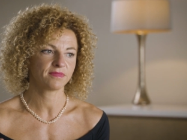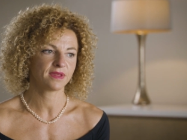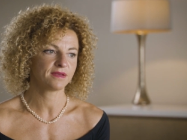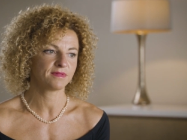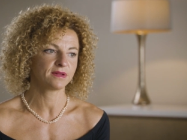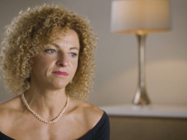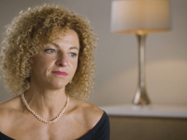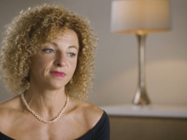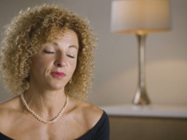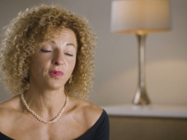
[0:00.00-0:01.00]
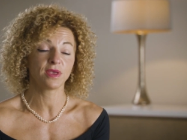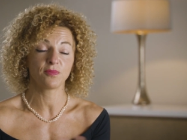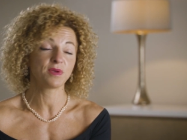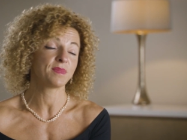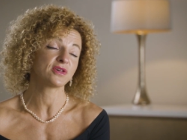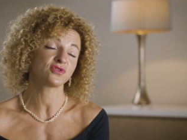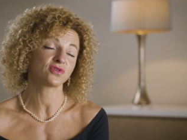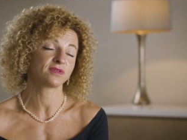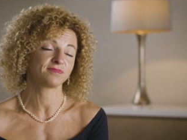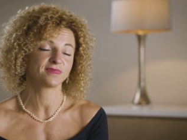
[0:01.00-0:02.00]
it, we, we
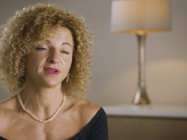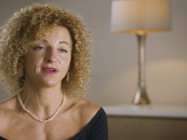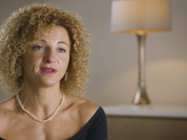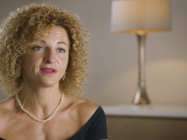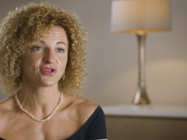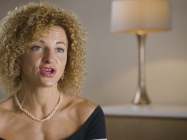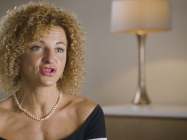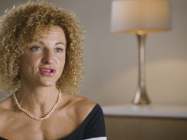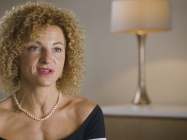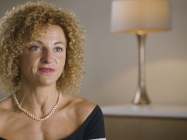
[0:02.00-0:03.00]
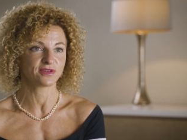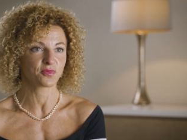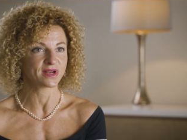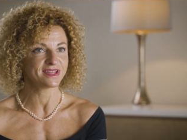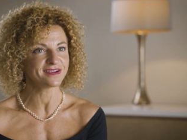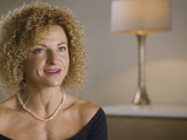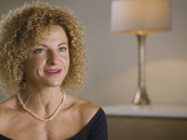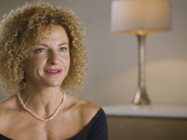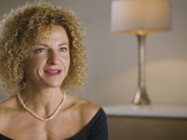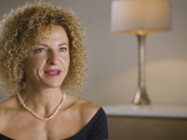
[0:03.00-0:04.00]
measured the, the changes after one year